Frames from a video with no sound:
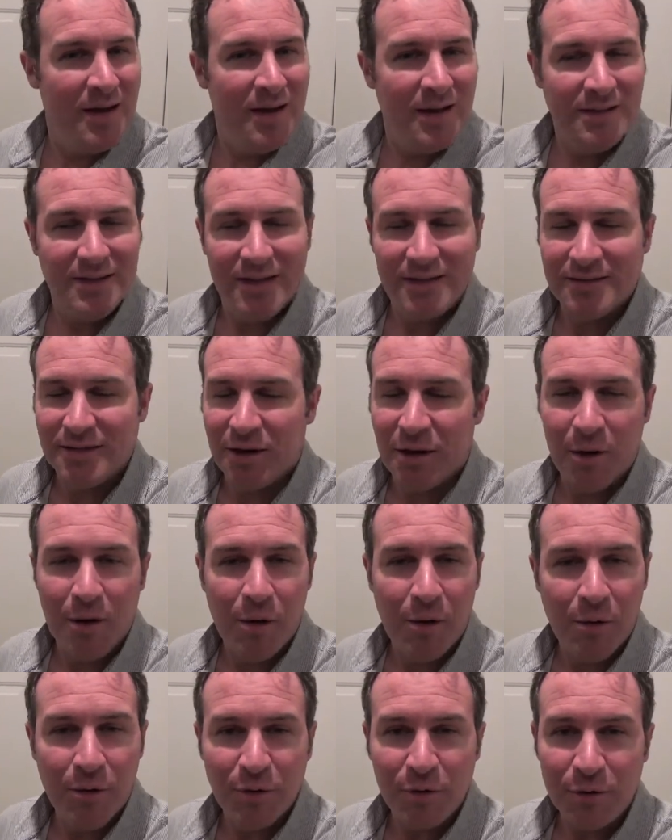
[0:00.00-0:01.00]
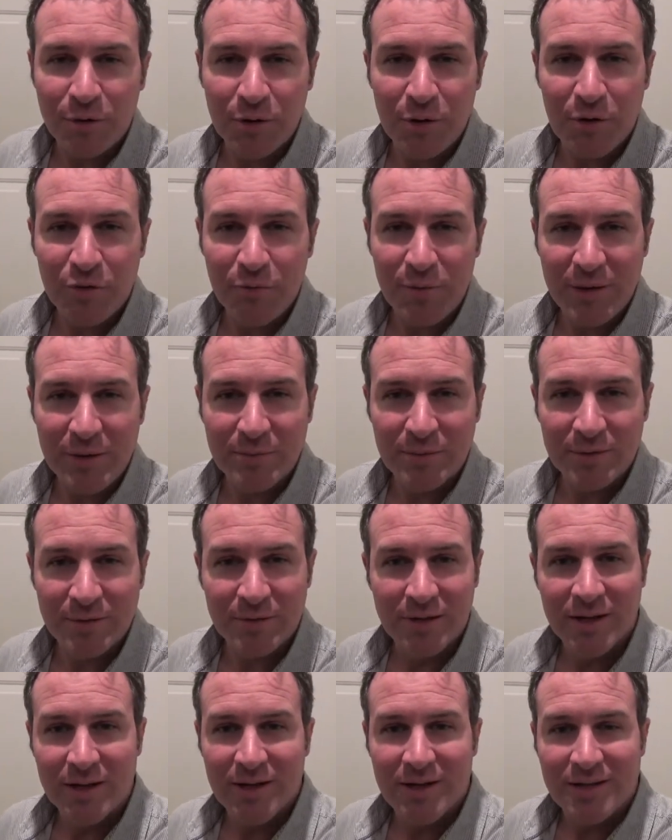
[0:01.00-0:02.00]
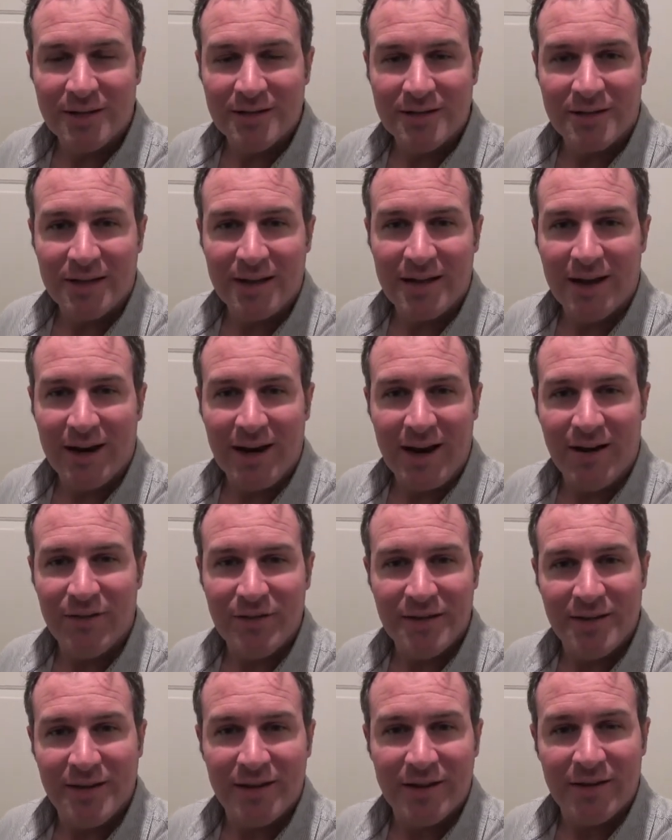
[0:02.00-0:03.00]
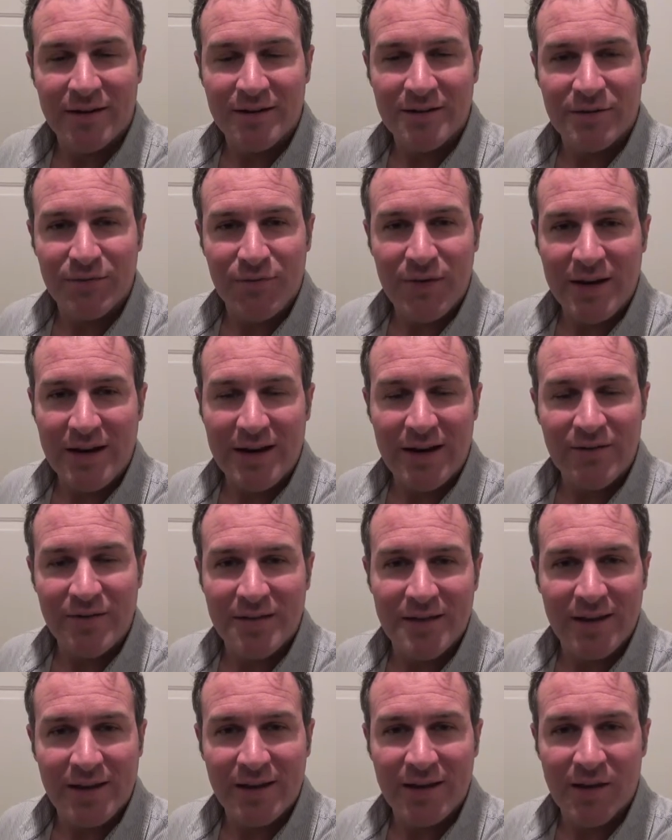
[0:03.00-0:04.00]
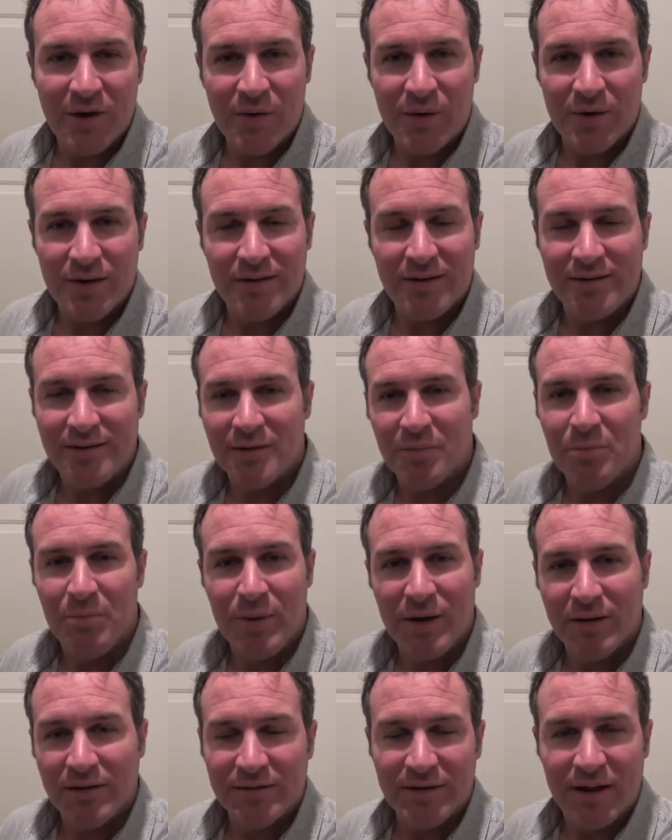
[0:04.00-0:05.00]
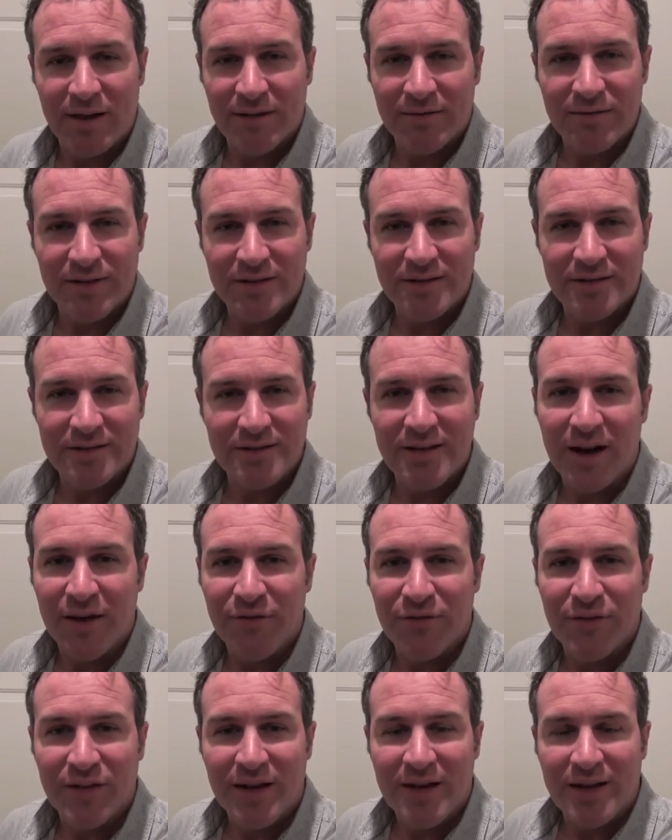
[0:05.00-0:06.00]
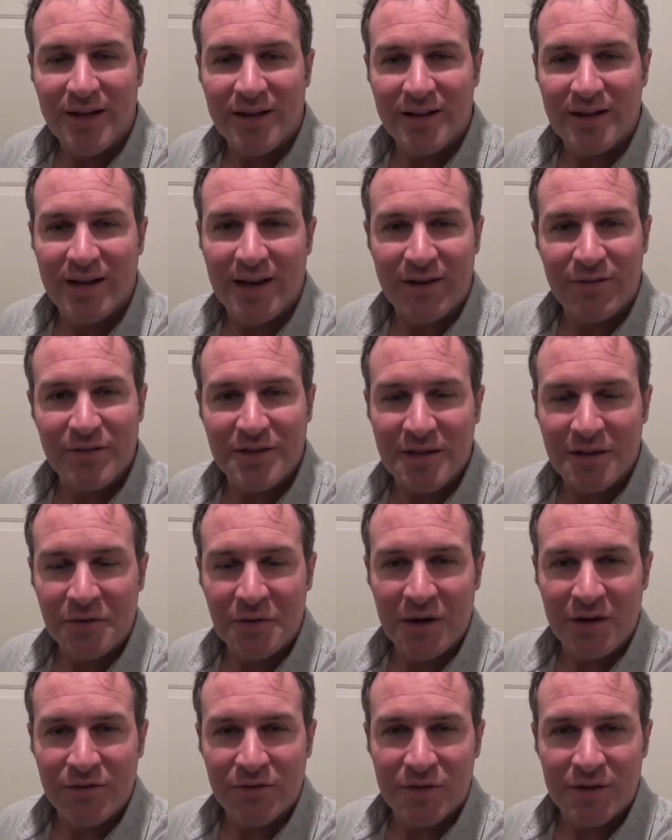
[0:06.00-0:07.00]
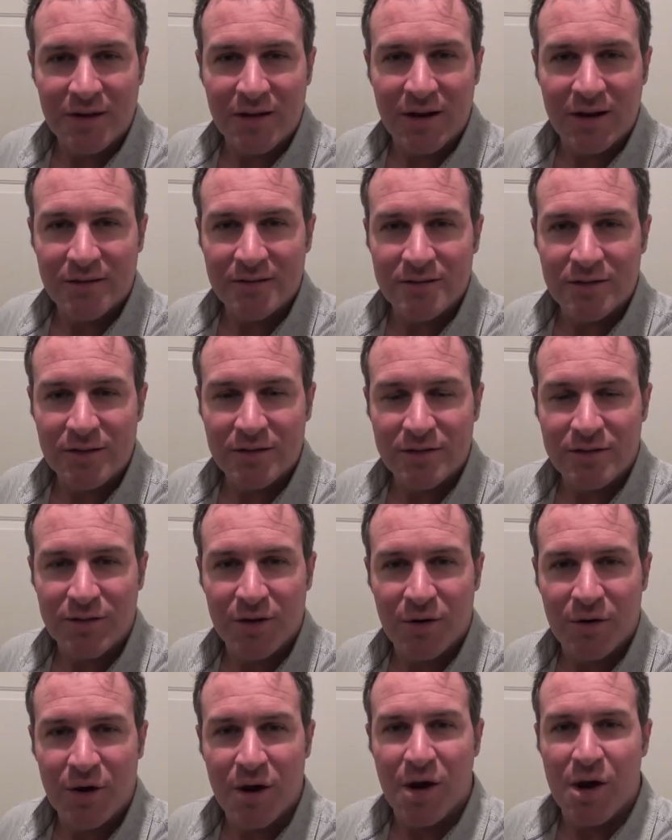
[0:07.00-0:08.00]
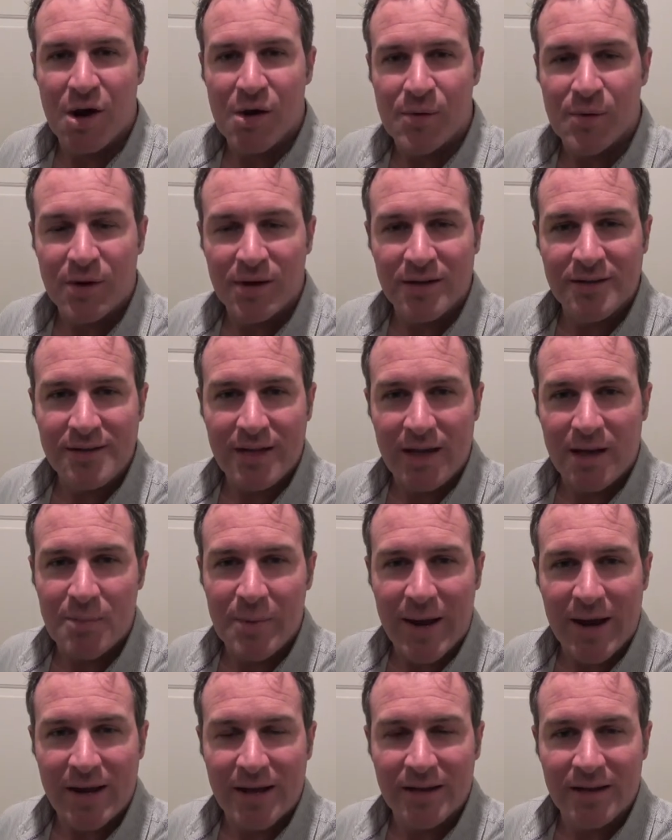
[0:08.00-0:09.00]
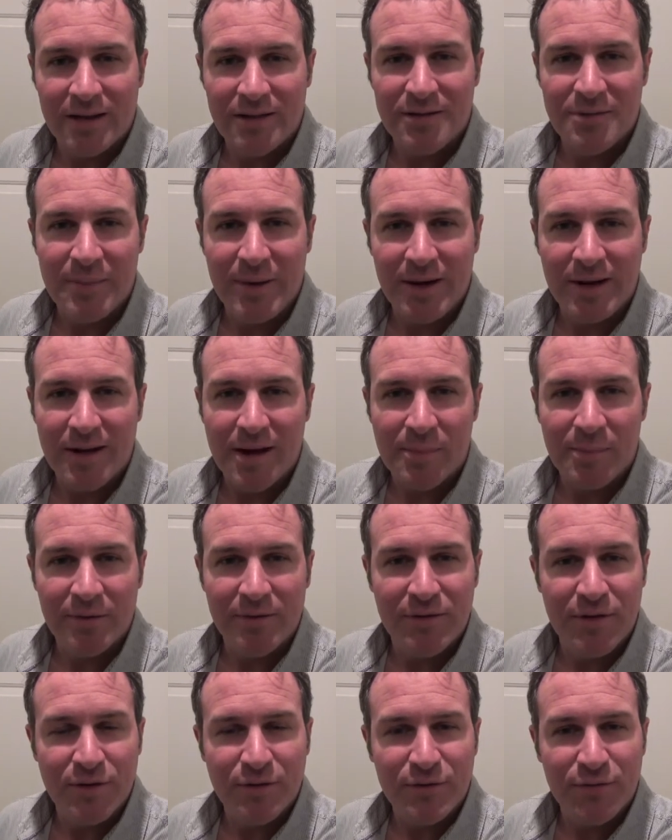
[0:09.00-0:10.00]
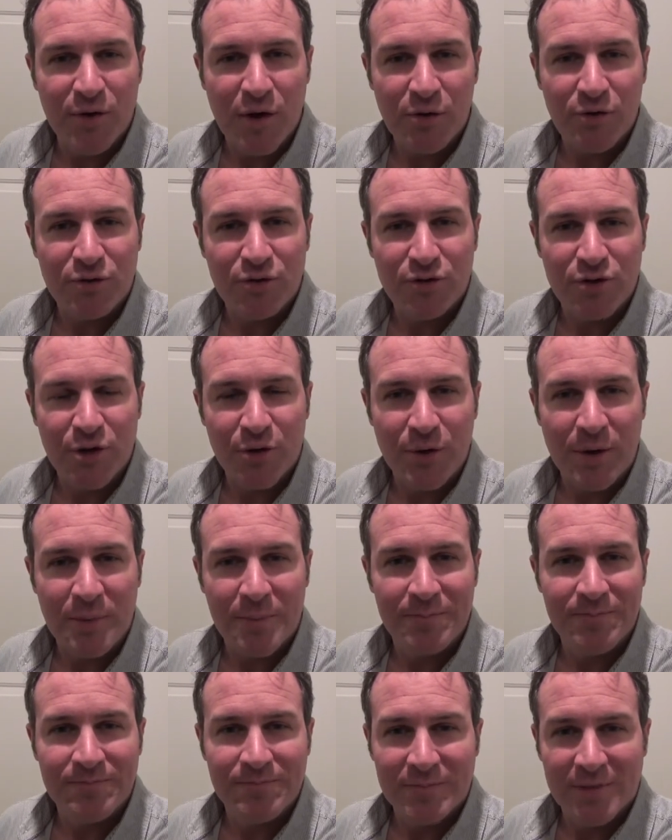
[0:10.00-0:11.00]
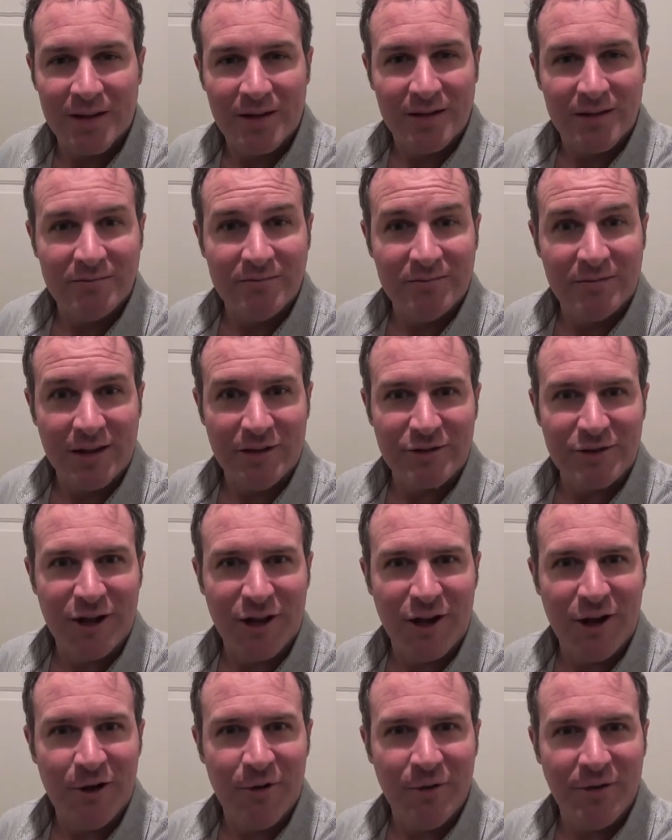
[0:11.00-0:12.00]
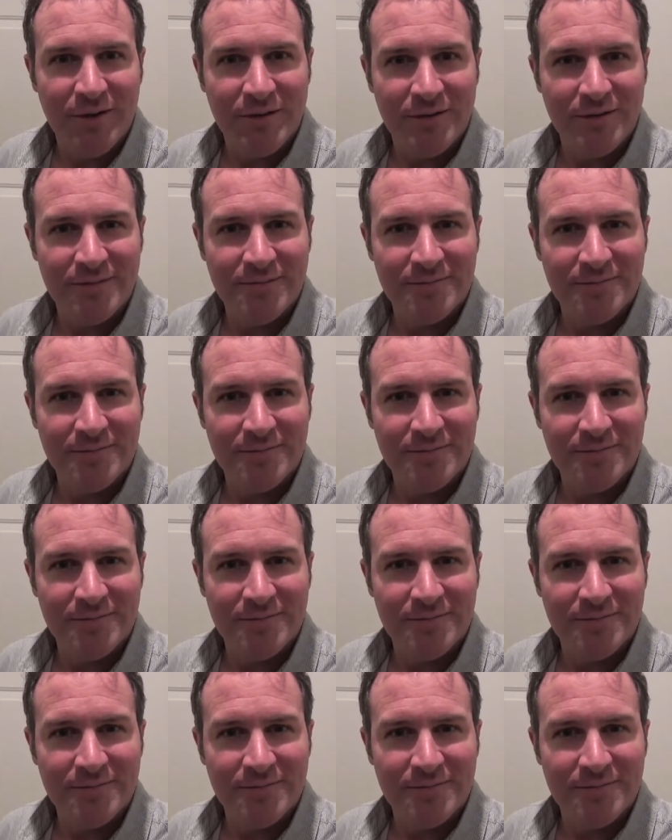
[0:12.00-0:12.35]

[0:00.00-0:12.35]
It takes a whole crew of people to get everything on its feet, everything going, to build all of this stuff, get everything ready for the concert. So we're going to take you back and let you meet a couple of those folks. So um, let's get going.